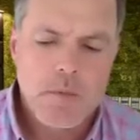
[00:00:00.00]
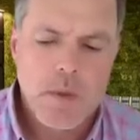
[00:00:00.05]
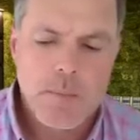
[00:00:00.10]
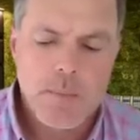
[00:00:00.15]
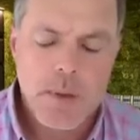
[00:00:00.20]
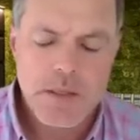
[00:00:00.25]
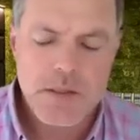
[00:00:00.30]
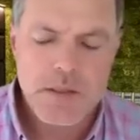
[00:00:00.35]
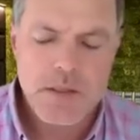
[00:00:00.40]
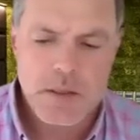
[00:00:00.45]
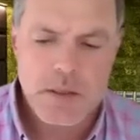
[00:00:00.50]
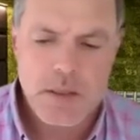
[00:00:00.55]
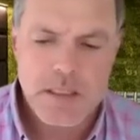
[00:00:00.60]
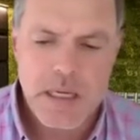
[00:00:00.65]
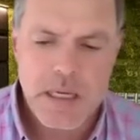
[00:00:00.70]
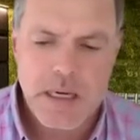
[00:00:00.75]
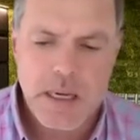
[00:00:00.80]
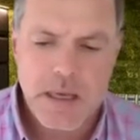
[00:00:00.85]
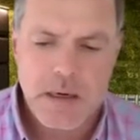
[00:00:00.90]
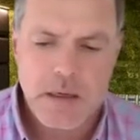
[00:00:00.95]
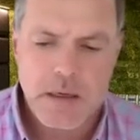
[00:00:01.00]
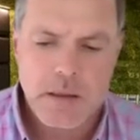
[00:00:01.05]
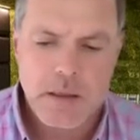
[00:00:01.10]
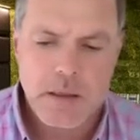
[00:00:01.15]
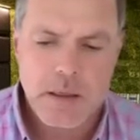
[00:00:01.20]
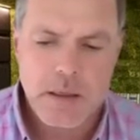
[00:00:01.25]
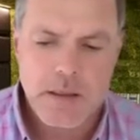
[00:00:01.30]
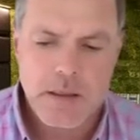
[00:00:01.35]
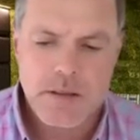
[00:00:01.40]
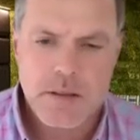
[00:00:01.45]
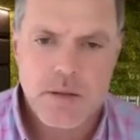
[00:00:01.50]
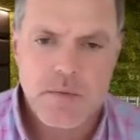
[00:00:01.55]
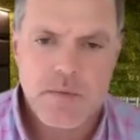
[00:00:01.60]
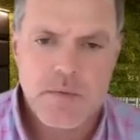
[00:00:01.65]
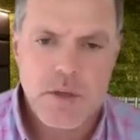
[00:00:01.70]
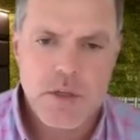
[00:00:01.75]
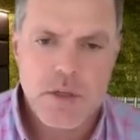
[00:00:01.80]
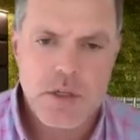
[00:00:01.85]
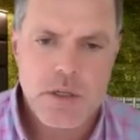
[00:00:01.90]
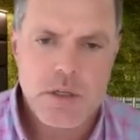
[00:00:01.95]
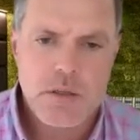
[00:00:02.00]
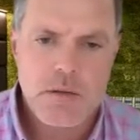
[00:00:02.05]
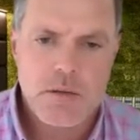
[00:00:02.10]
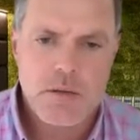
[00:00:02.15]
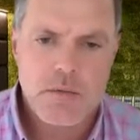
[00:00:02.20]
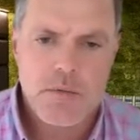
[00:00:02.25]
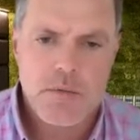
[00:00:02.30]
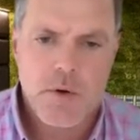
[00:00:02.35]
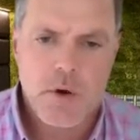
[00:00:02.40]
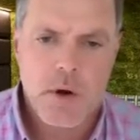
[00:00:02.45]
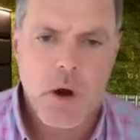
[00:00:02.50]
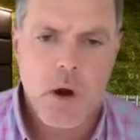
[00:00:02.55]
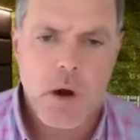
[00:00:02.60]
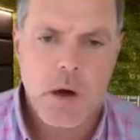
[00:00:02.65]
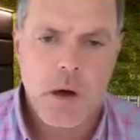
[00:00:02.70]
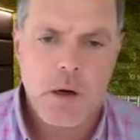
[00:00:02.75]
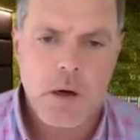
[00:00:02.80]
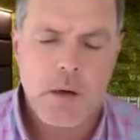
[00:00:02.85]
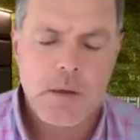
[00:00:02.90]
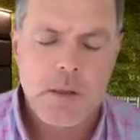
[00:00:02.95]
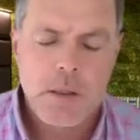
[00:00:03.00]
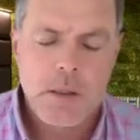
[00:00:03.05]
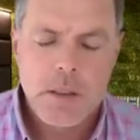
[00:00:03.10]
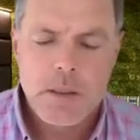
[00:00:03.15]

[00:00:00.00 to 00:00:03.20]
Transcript: basically the data analytics division for Car